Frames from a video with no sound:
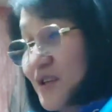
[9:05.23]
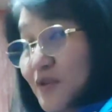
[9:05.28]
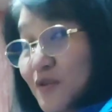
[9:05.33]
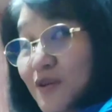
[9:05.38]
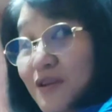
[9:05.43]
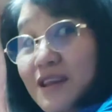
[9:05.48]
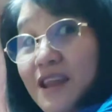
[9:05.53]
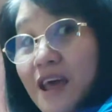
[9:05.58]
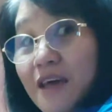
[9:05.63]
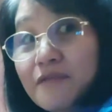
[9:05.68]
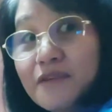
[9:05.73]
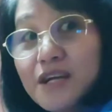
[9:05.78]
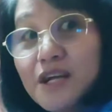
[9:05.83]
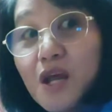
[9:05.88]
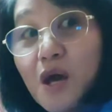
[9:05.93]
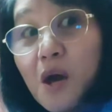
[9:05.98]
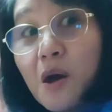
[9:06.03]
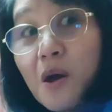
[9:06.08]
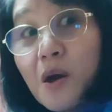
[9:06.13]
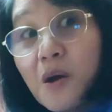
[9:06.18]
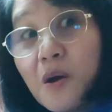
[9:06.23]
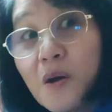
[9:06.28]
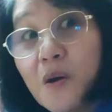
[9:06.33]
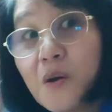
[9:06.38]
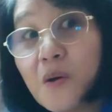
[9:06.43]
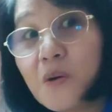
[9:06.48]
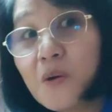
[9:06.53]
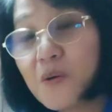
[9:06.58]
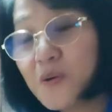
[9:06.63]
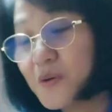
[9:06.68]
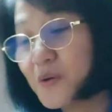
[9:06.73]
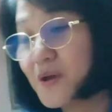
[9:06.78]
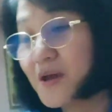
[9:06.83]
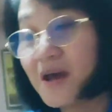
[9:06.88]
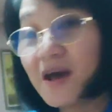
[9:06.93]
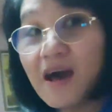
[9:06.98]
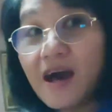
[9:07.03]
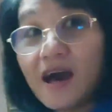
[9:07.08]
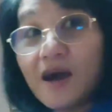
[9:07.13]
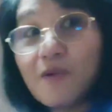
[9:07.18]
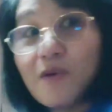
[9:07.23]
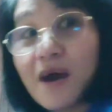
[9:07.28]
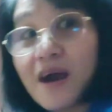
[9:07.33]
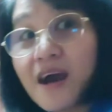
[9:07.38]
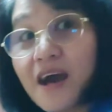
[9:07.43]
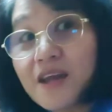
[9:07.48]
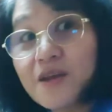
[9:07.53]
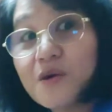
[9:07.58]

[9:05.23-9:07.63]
You'll never know. Hawak ka